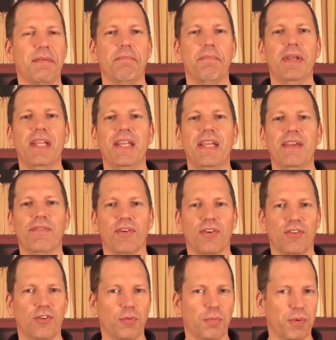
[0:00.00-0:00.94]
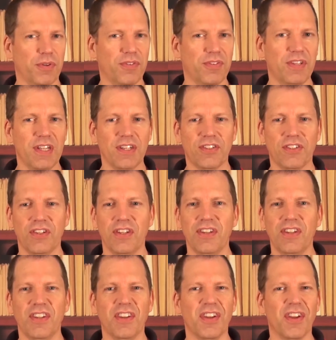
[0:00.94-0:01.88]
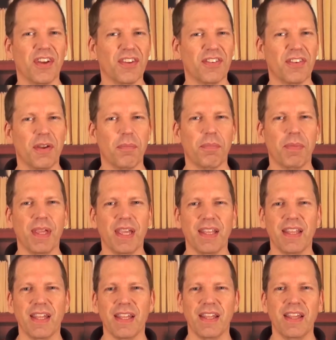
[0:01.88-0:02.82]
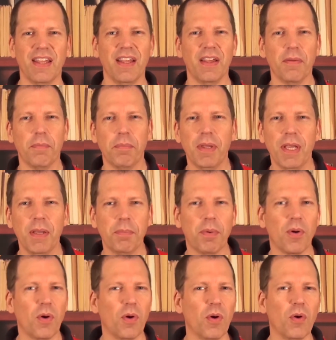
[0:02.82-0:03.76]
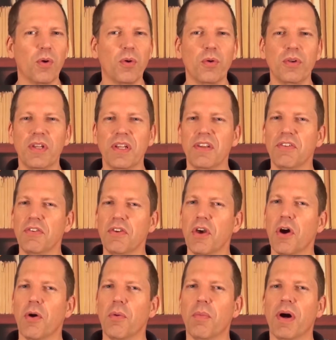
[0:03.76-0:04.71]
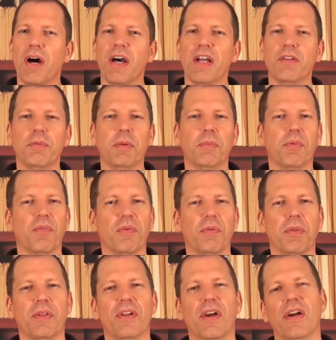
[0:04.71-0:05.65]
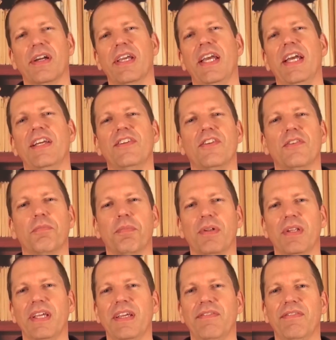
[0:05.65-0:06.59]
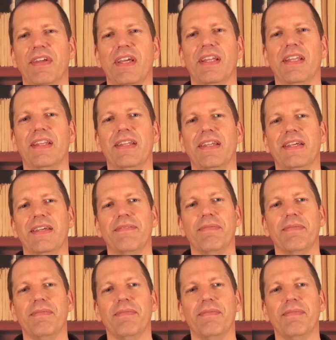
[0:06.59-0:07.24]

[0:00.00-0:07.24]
medieval superstition, you know, something that people who didn't know much, people from the Dark Ages, believed in.